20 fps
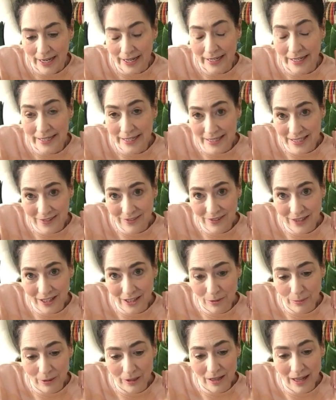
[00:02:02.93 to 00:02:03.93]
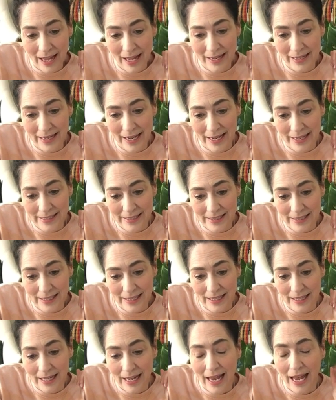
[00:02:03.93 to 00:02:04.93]
It is available on
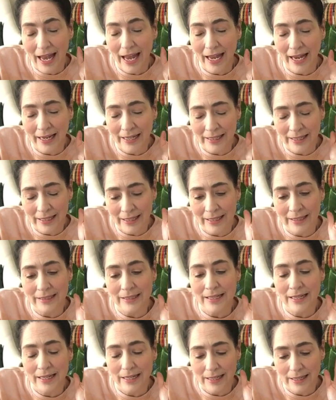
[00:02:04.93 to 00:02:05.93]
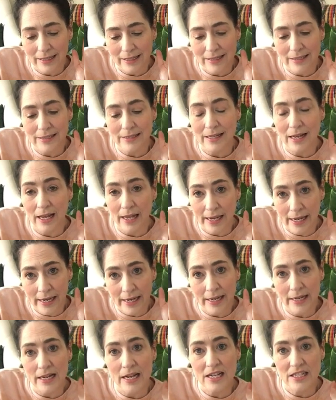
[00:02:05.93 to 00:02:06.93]
Etsy and it is
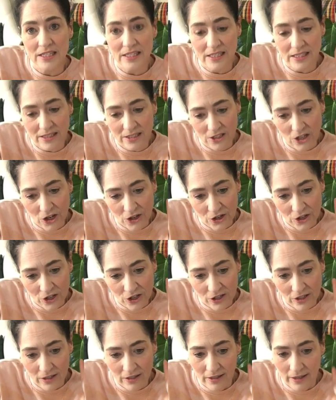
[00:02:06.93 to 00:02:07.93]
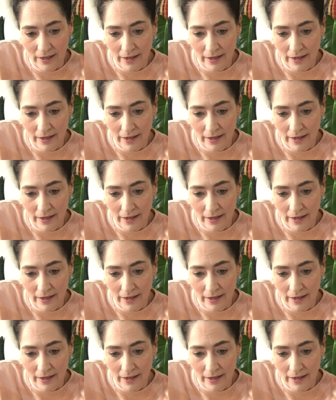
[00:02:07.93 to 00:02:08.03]
a stunner.